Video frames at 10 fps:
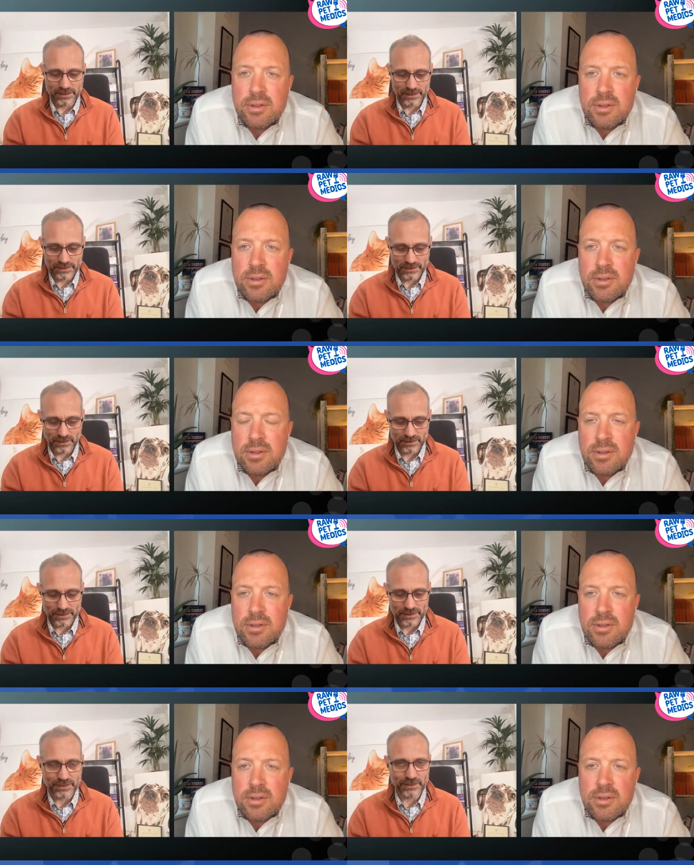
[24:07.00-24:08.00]
Speaker 1: is
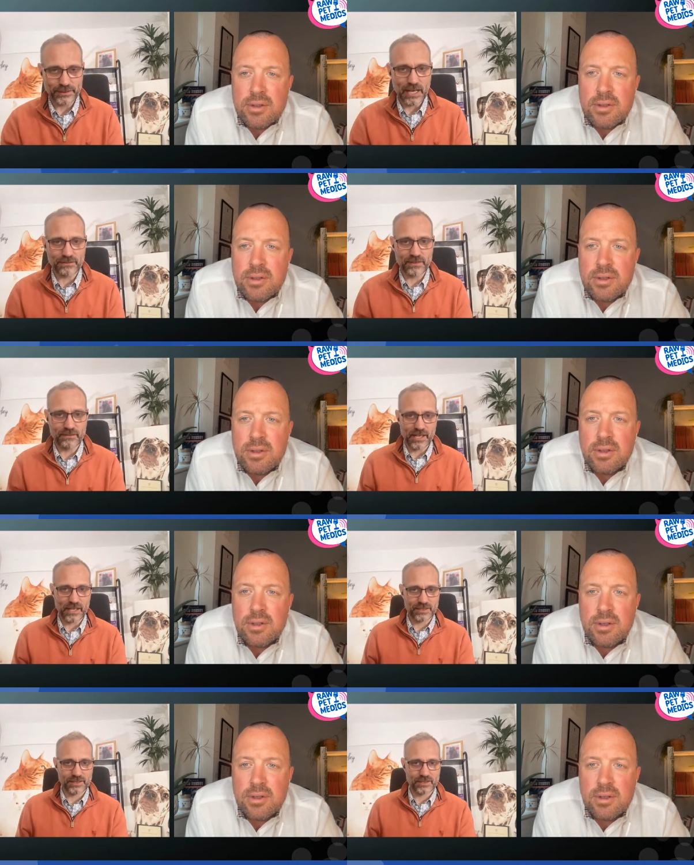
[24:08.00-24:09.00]
starting to
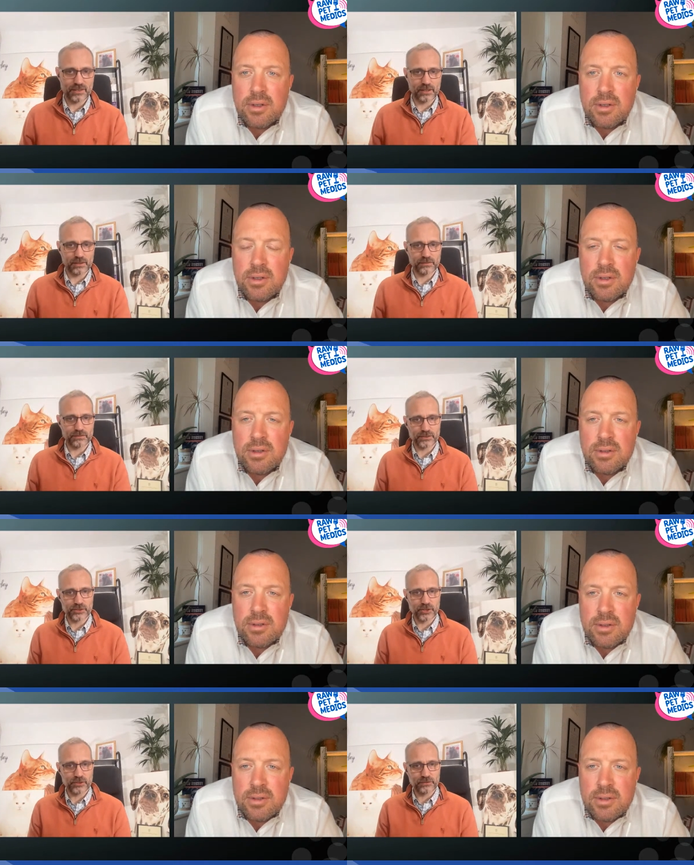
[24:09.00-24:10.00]
effervesce off the
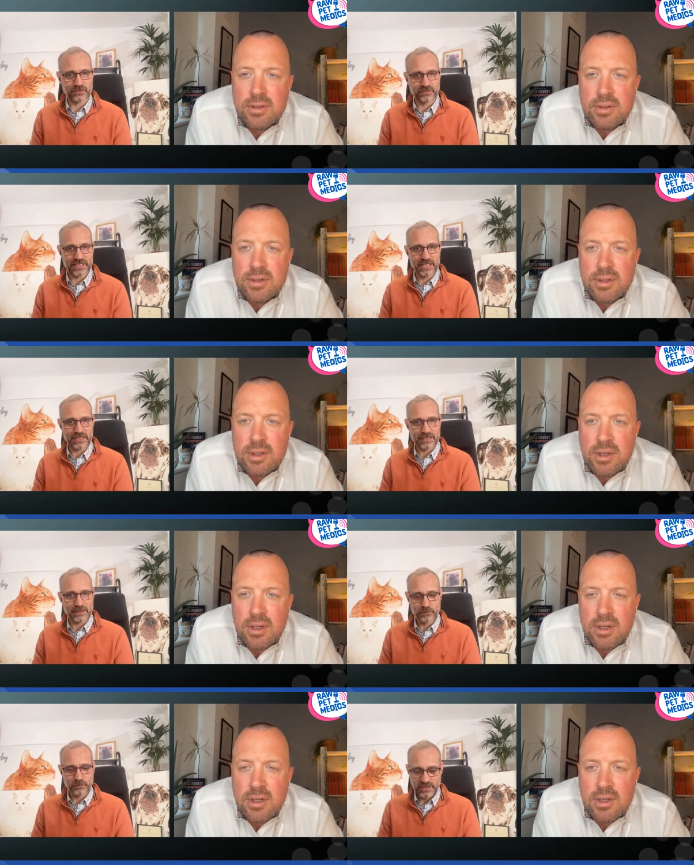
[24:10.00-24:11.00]
surface of the egg.
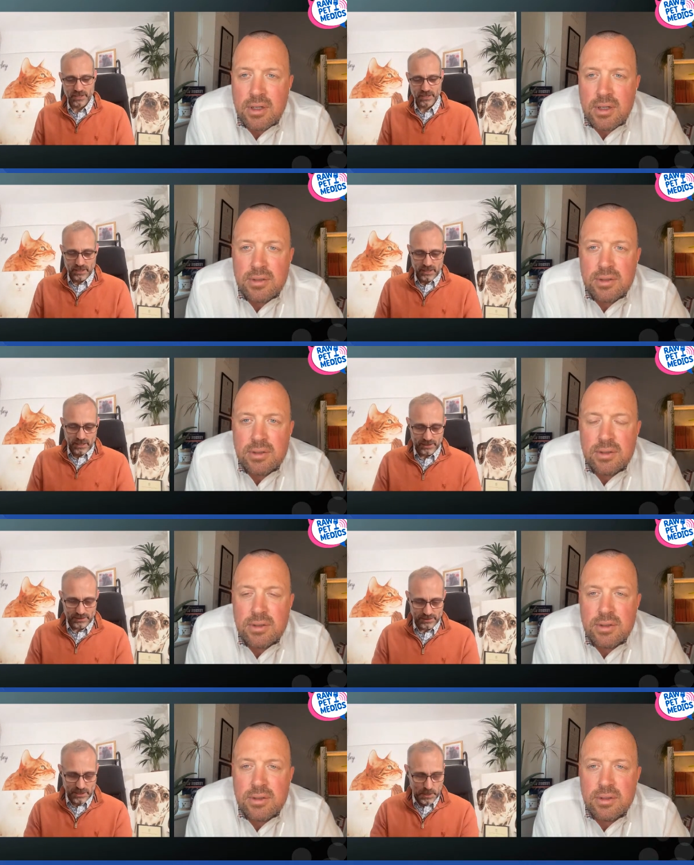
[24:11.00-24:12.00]

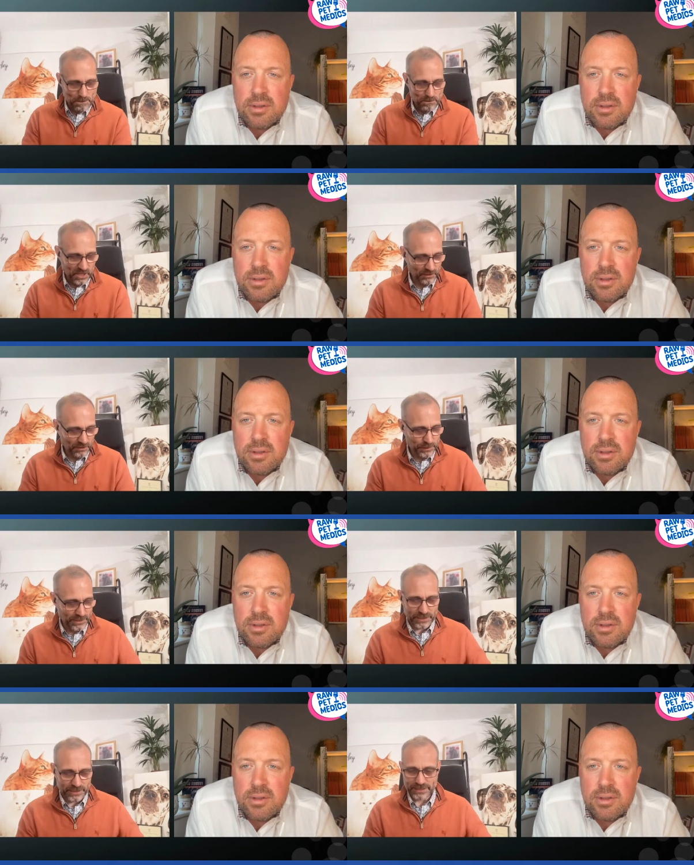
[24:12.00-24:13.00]
And I've
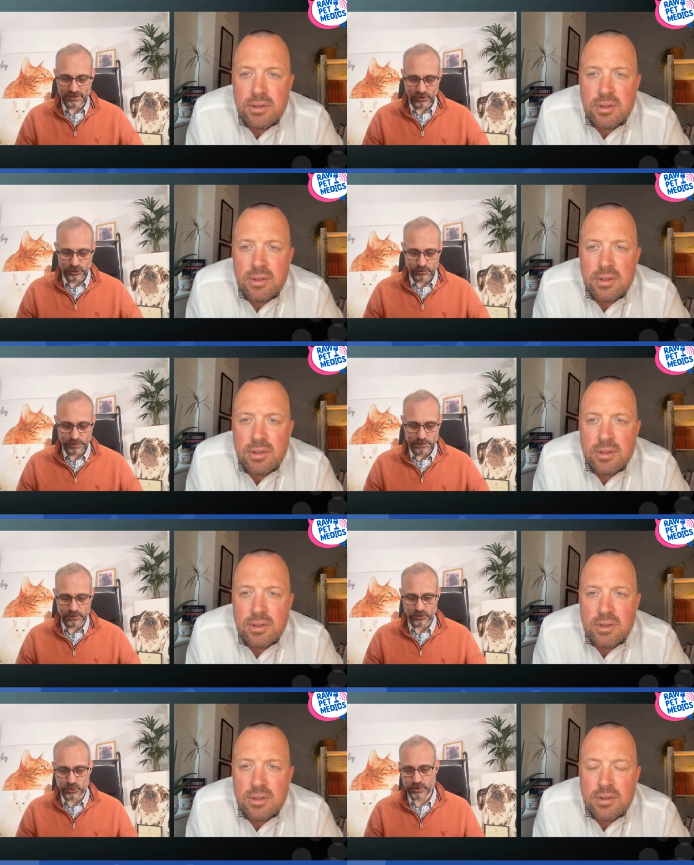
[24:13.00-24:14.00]
been reading lots of
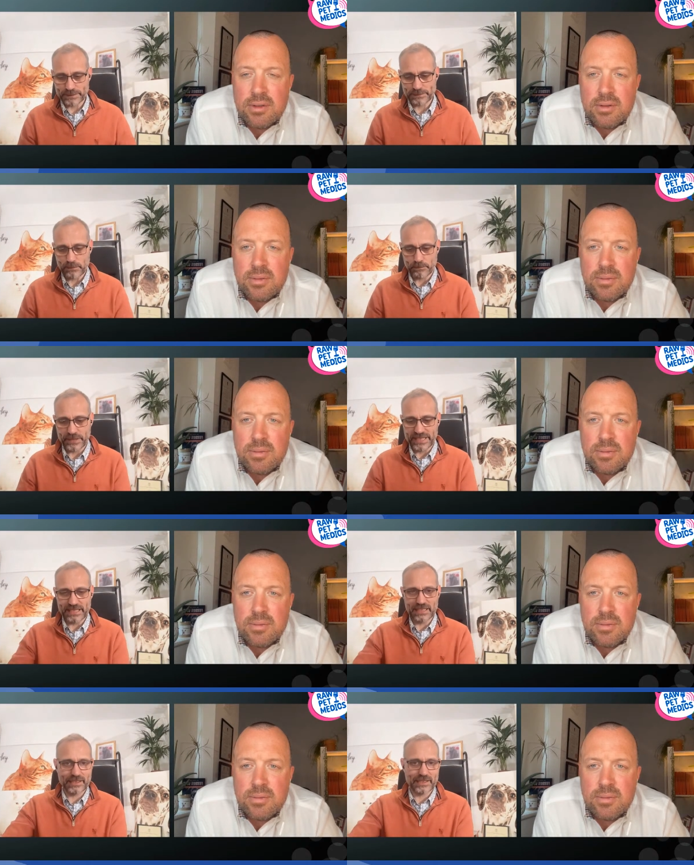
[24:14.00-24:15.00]
people talking about
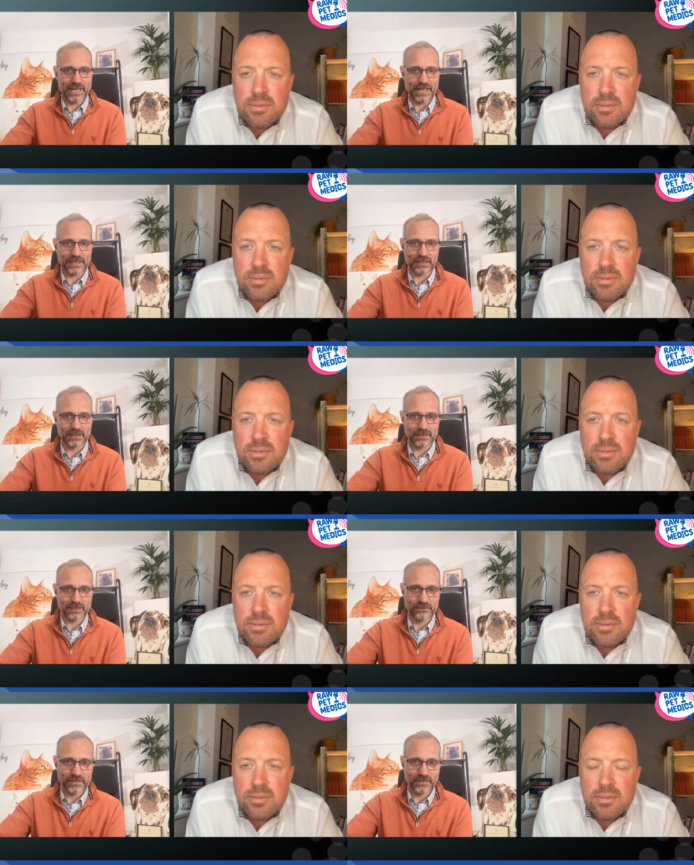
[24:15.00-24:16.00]
peeling eggs
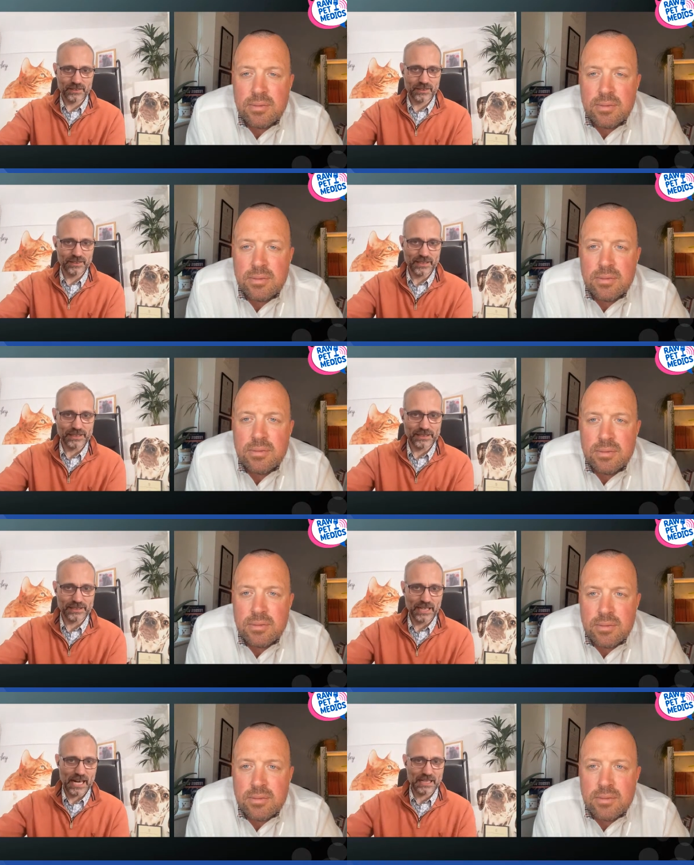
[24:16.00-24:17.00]
so that they
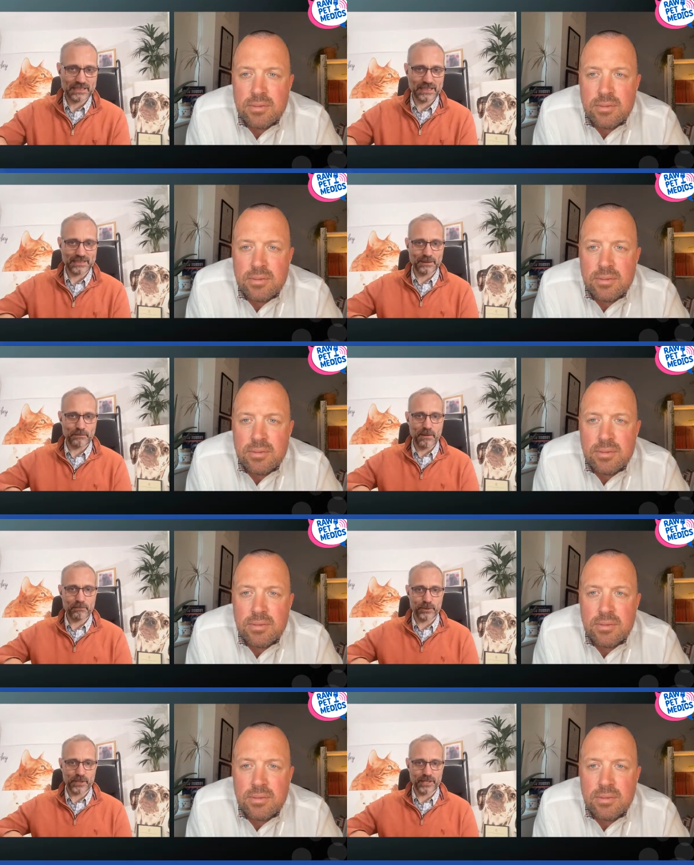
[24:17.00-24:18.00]
can access the
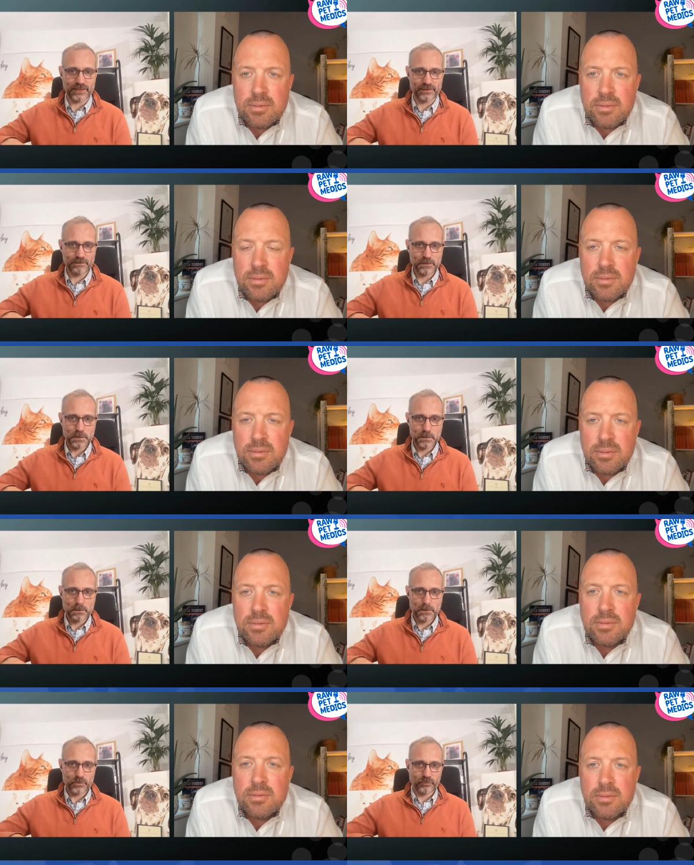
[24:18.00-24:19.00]
membrane.
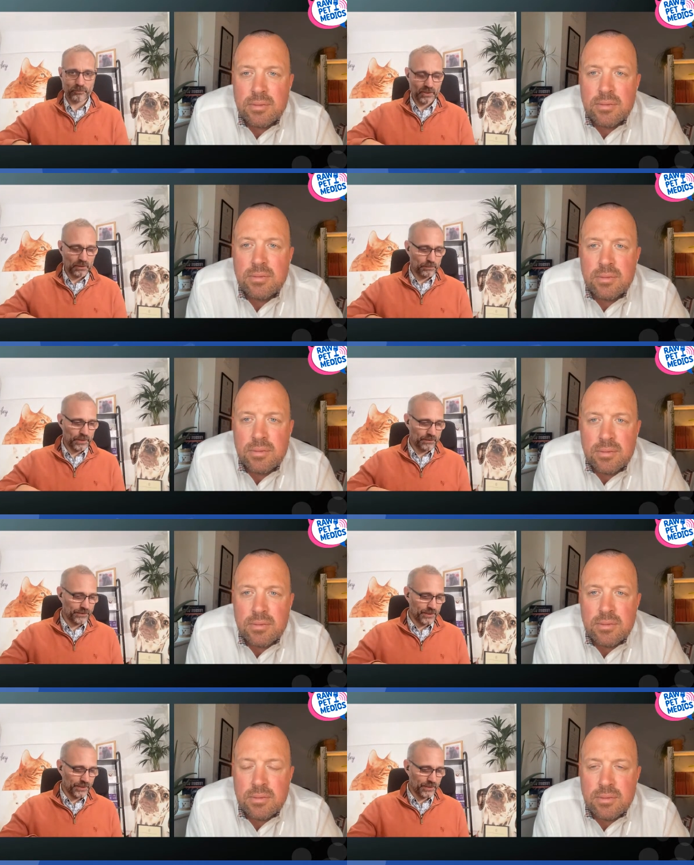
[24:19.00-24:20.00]
But
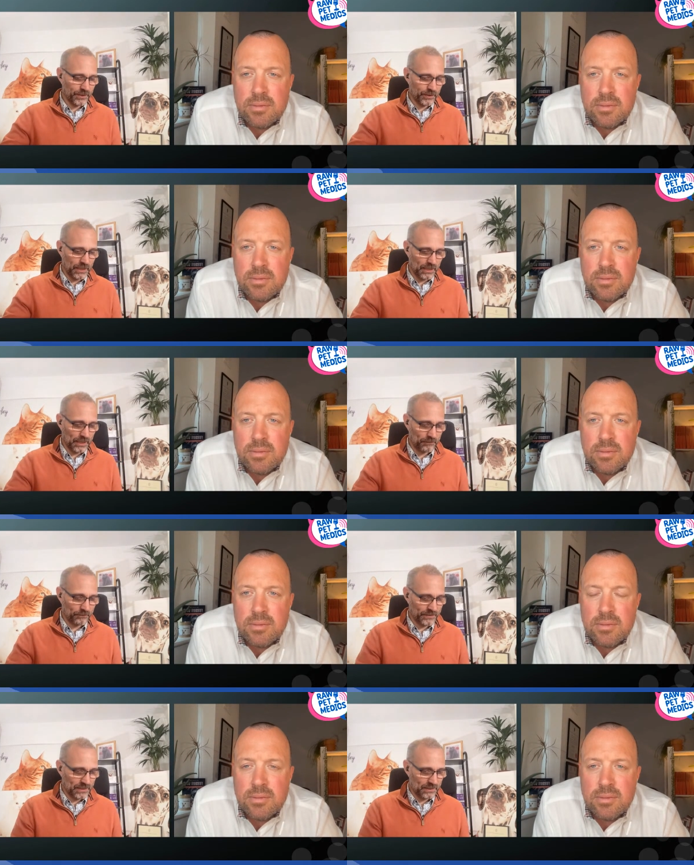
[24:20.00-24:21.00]
if you um,